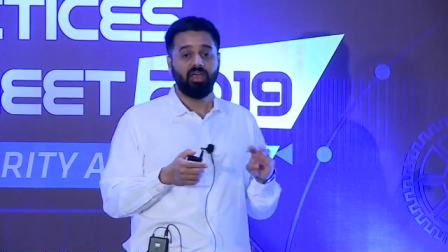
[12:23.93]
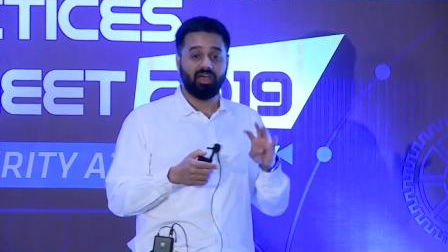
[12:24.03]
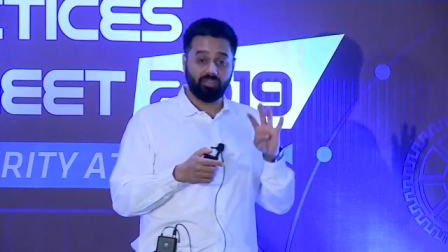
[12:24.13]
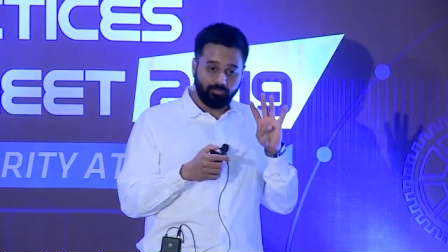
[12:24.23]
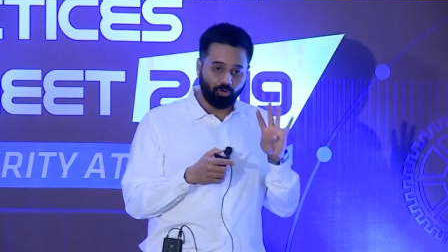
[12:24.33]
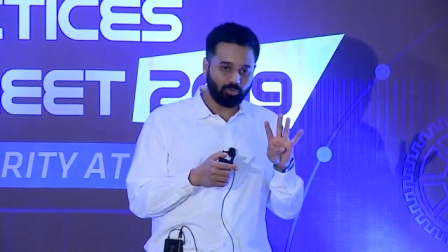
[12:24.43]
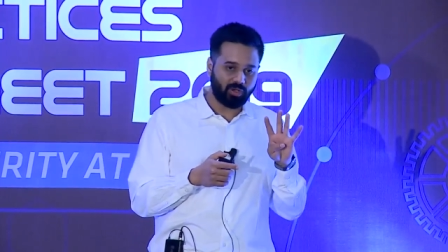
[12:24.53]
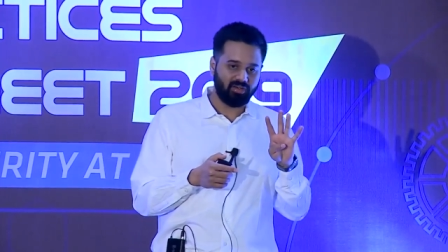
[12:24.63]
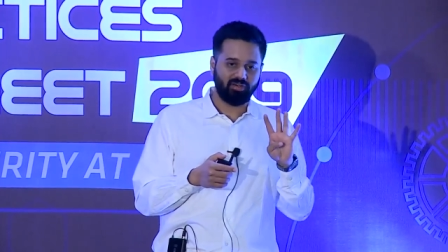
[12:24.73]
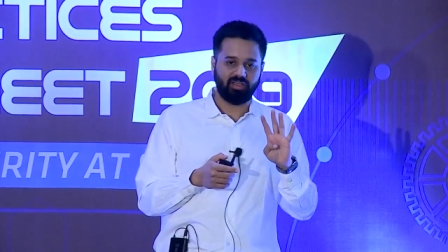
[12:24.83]
And the fourth
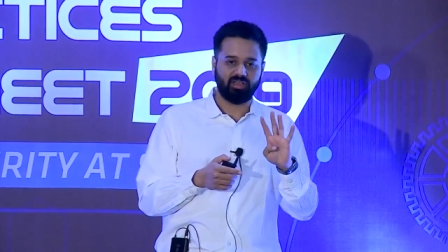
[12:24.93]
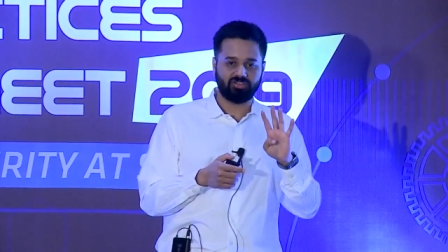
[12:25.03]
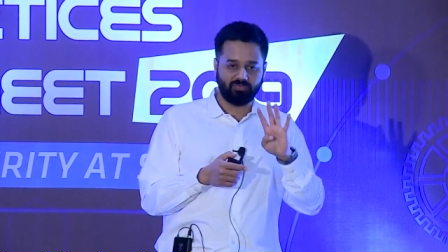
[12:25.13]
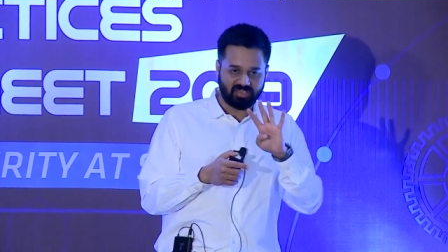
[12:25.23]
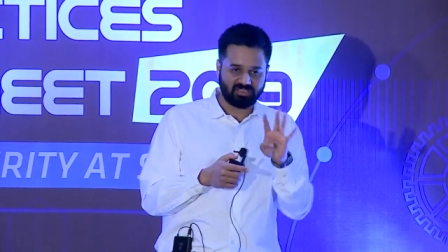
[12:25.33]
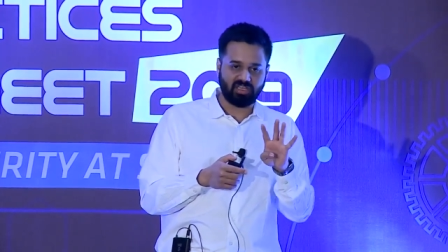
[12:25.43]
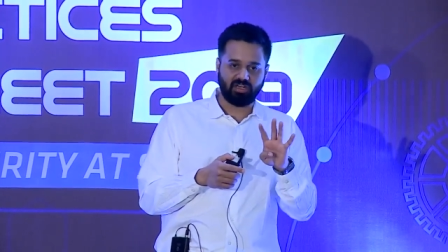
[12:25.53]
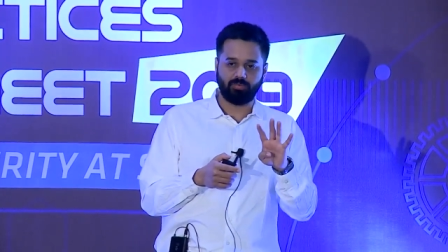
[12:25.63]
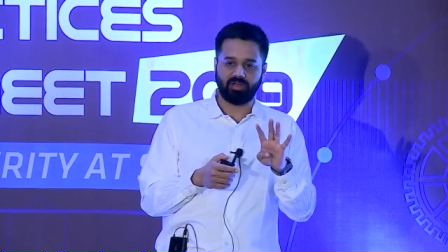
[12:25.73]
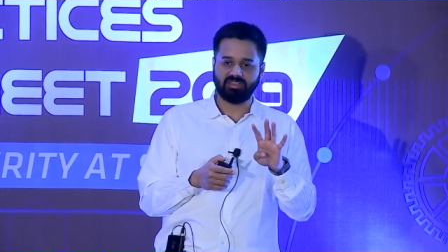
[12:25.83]
one, and the
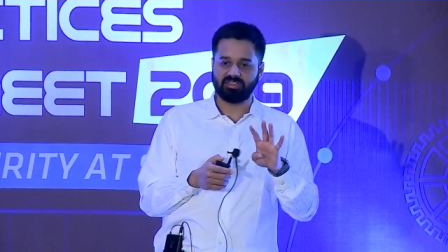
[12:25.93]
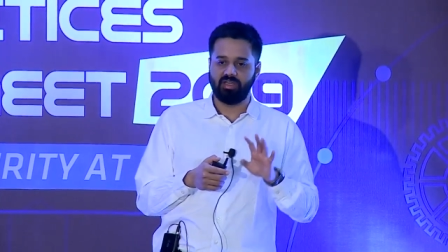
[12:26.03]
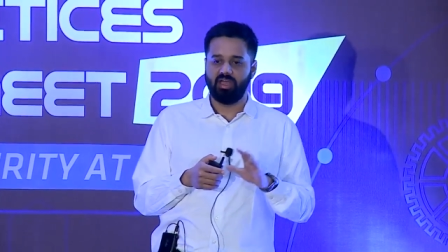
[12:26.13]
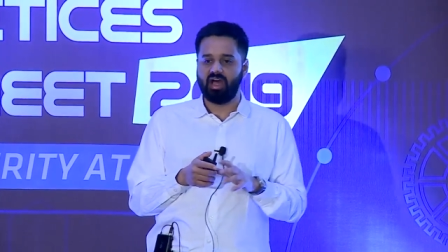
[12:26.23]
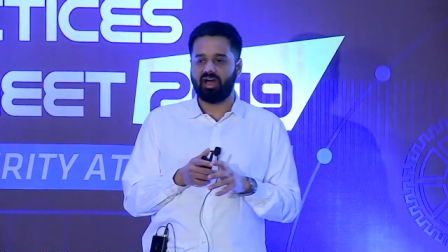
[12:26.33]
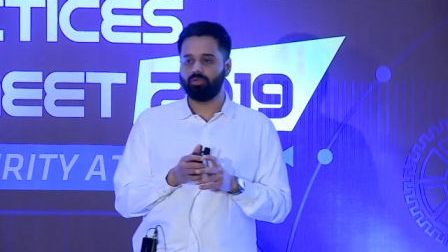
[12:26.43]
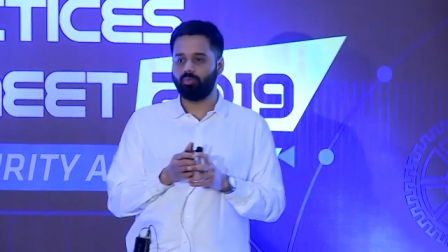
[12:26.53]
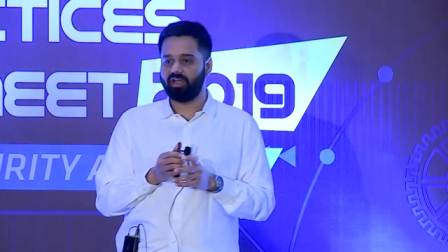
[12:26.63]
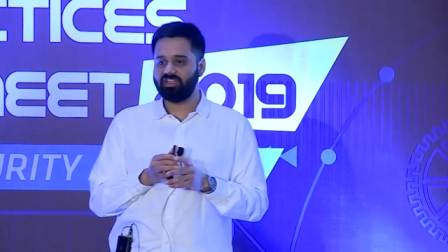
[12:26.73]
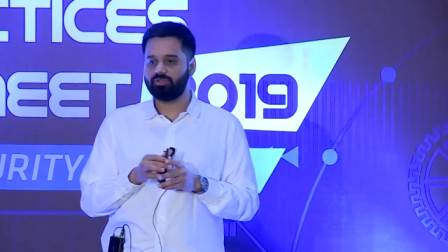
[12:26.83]
sophisticated ones, are the
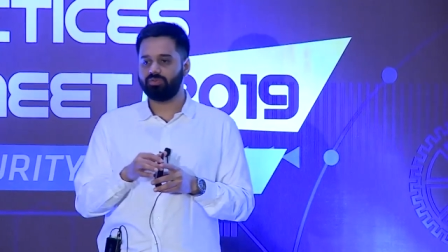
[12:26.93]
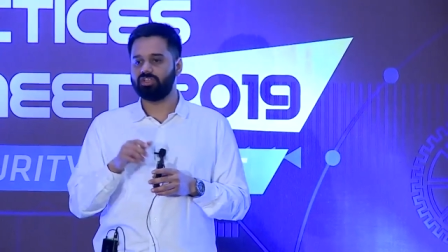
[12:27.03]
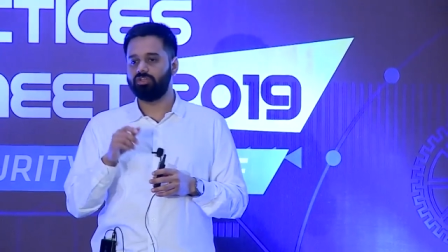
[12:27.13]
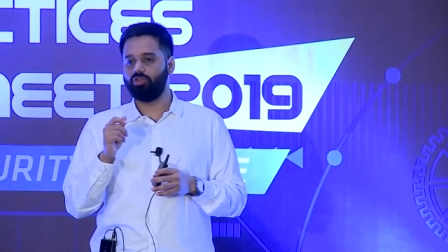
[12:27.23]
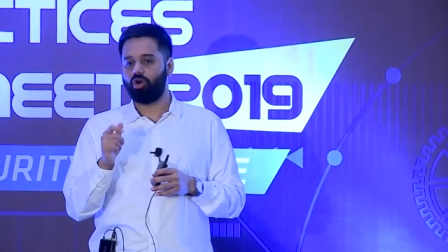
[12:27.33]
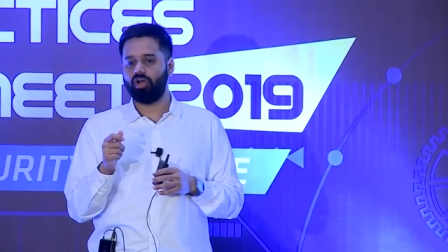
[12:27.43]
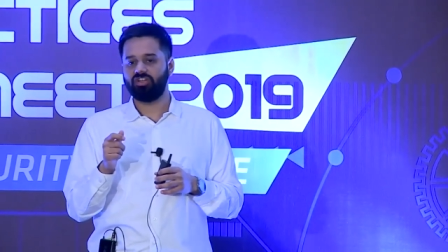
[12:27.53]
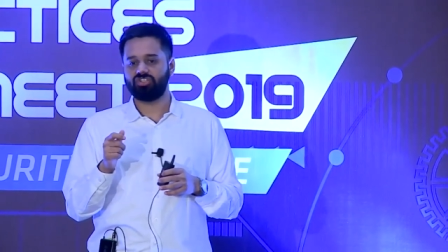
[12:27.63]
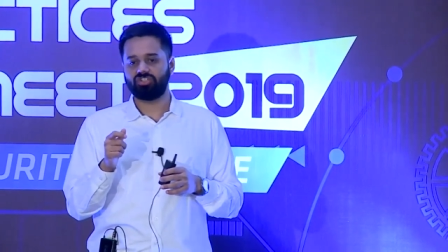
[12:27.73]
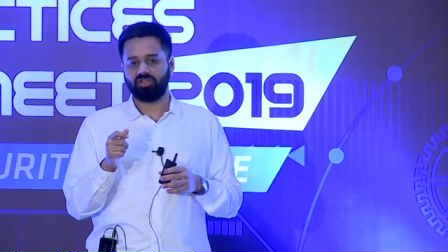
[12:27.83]
ones which are
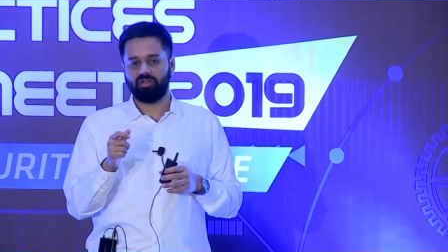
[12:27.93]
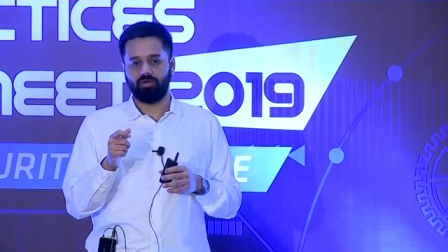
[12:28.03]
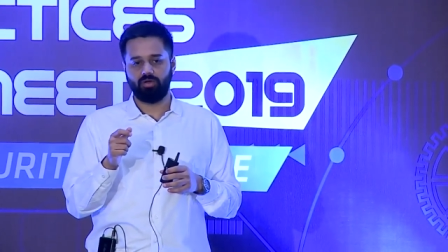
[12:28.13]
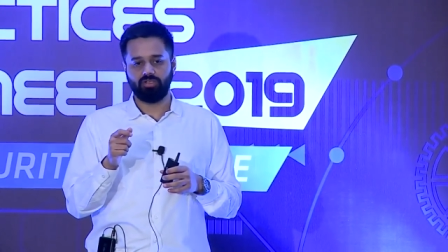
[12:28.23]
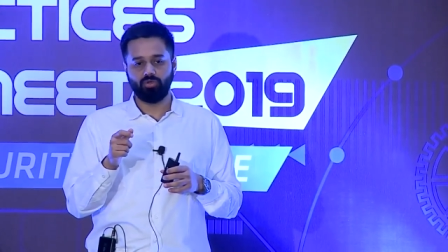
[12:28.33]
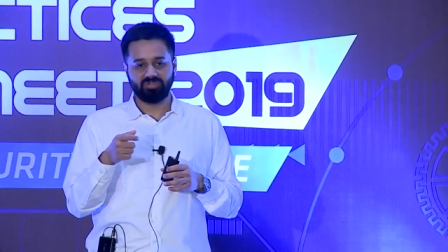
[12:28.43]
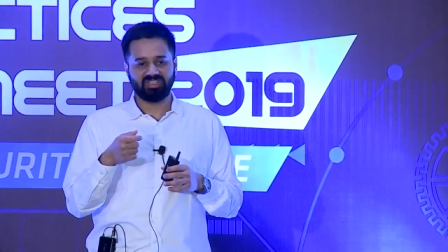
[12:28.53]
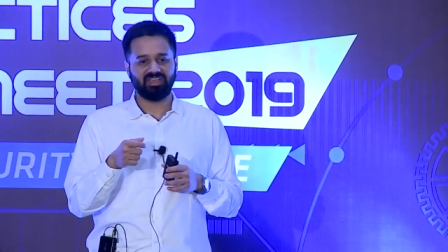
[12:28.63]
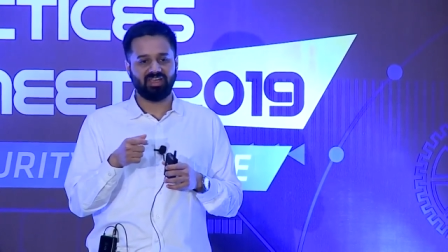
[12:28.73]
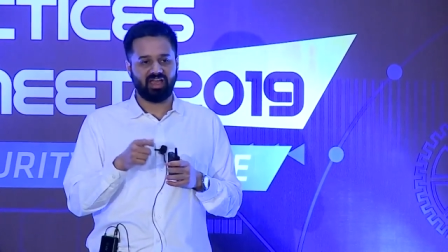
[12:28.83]
launched
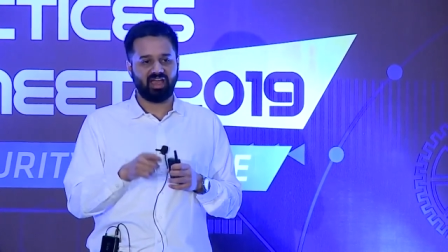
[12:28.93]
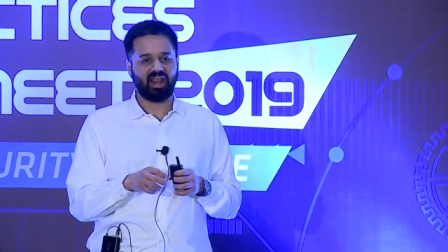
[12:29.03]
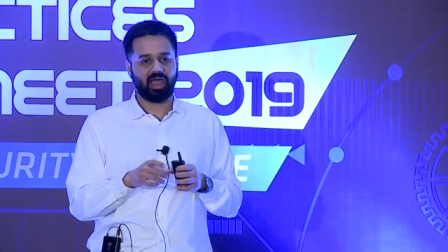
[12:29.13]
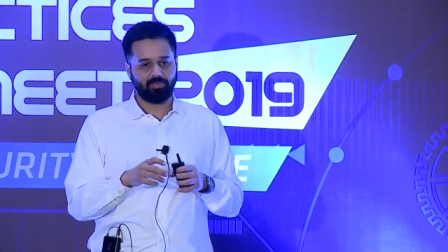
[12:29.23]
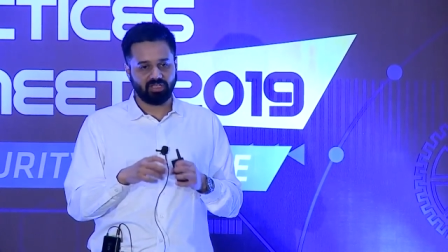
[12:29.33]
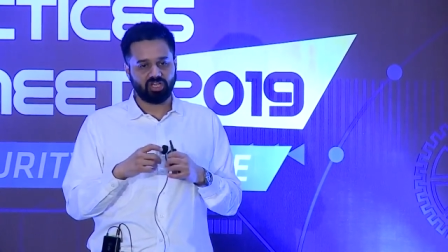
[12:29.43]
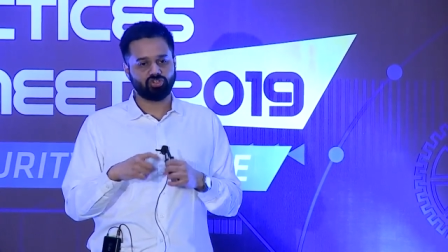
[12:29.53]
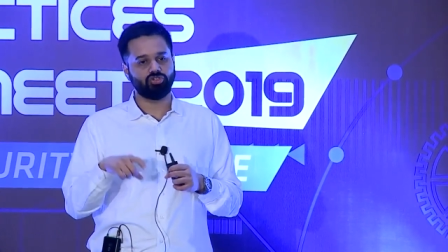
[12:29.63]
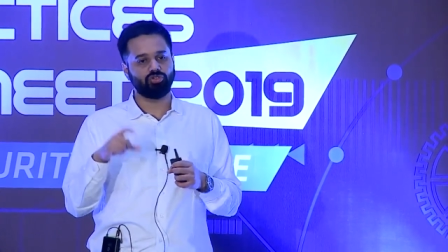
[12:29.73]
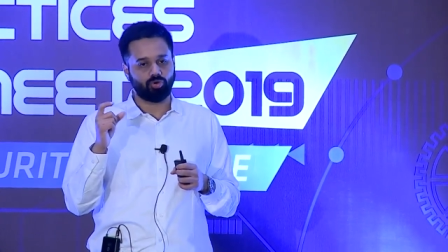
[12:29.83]
using an
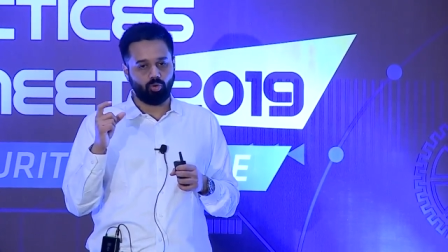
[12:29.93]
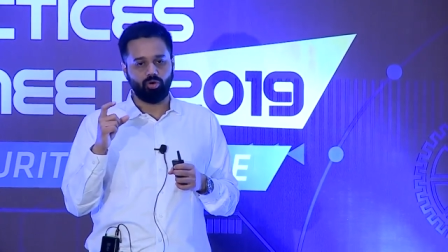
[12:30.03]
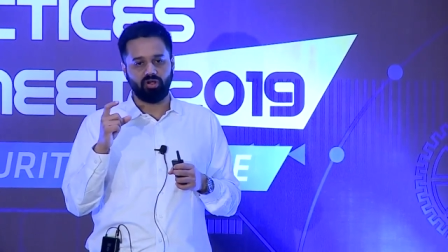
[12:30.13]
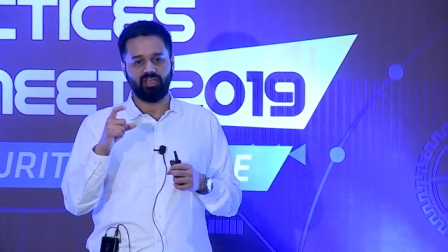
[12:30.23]
application code.